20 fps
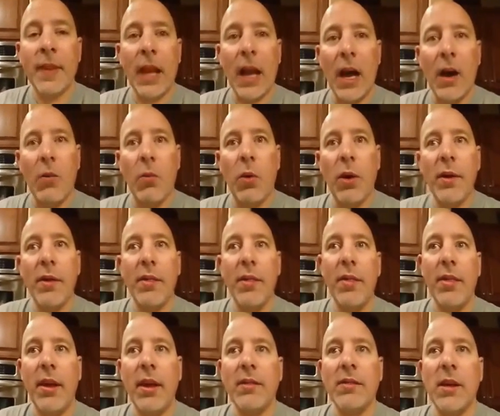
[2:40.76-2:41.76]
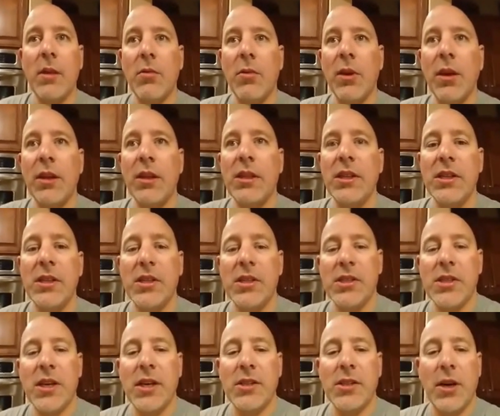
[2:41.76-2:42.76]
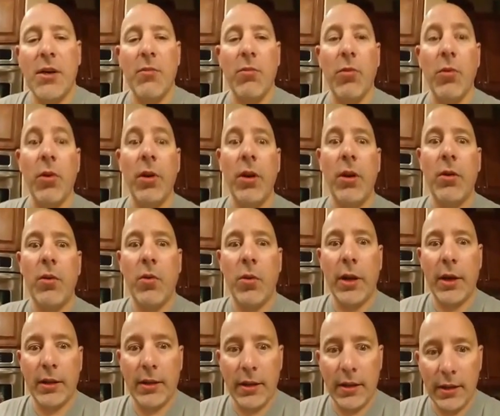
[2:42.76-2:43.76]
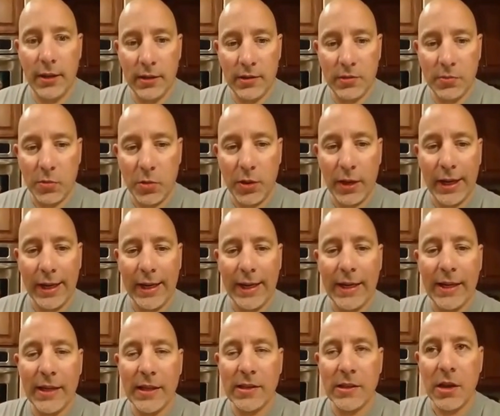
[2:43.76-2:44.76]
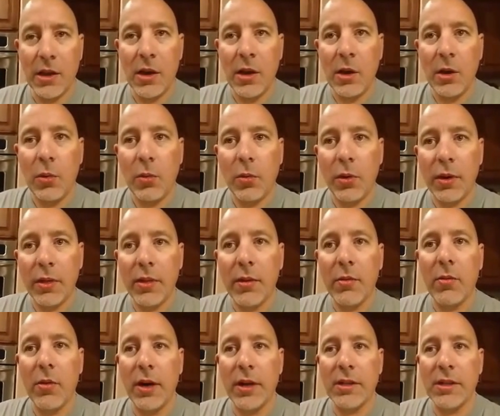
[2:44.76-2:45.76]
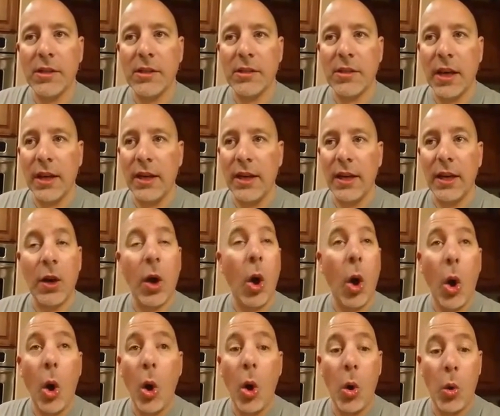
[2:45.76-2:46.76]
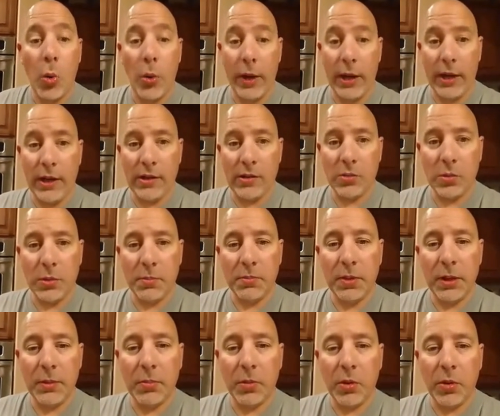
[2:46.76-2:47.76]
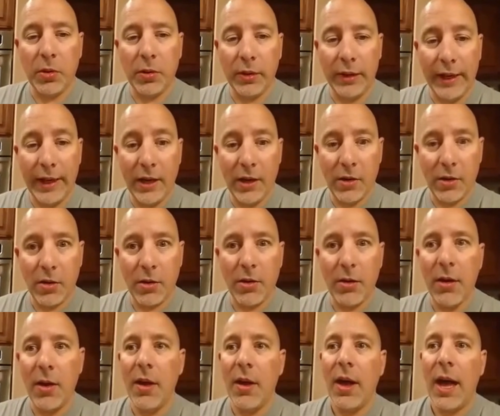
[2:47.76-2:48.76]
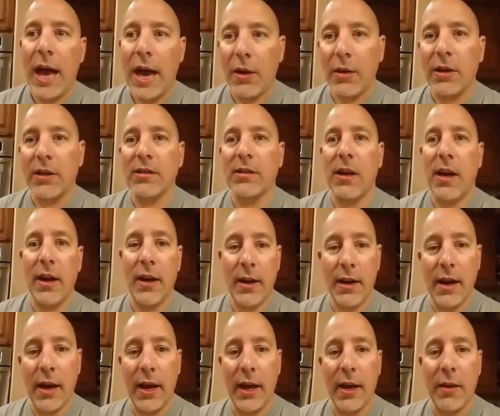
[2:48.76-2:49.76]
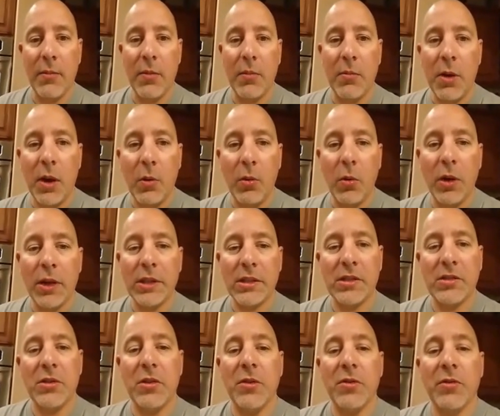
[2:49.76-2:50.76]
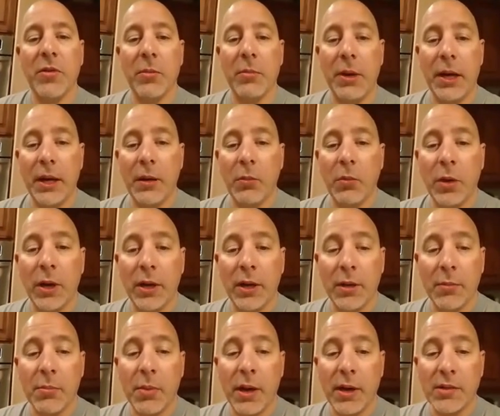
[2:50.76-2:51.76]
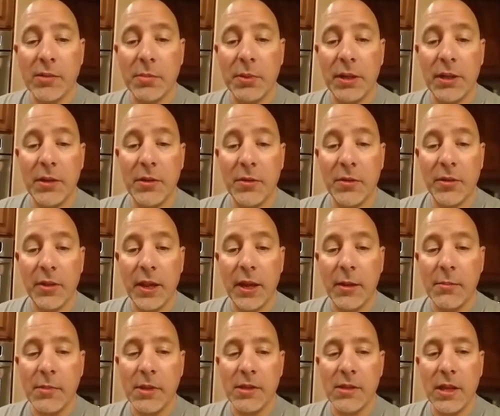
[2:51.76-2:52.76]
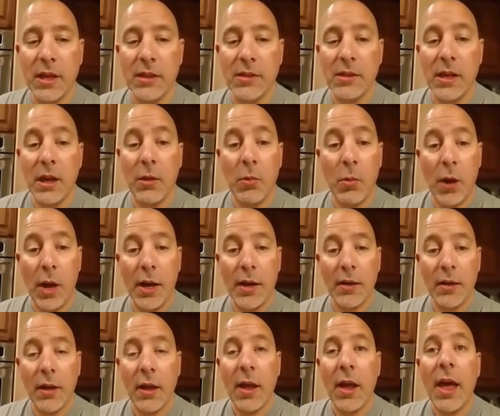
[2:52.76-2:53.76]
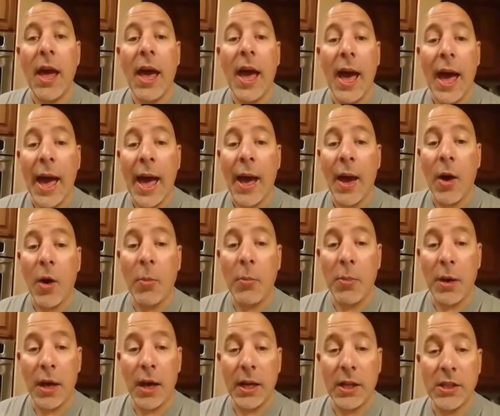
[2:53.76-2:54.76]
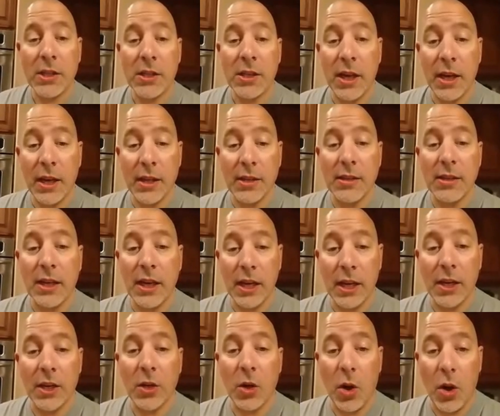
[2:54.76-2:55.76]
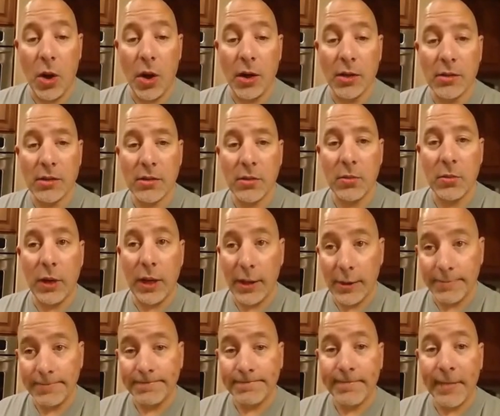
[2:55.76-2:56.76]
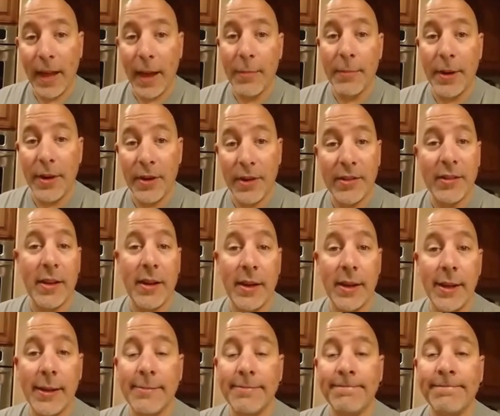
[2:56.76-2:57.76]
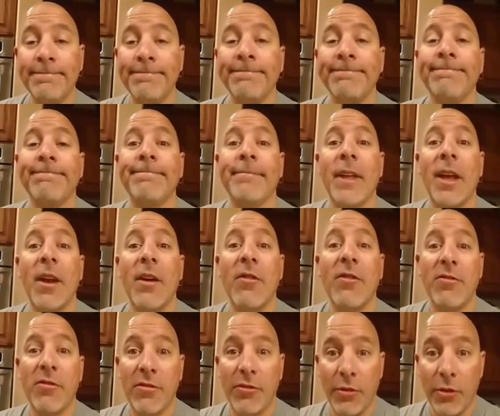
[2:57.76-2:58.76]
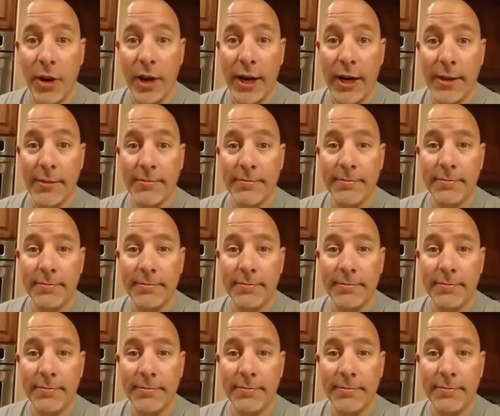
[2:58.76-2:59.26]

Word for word: Uh, one of the things I wanted to just touch on real quickly this morning is one of the questions I get always when people hear how excited I am about what it's doing for me and what it could possibly do for them is they say, What? How much does it cost? Well, I'm here to tell you free.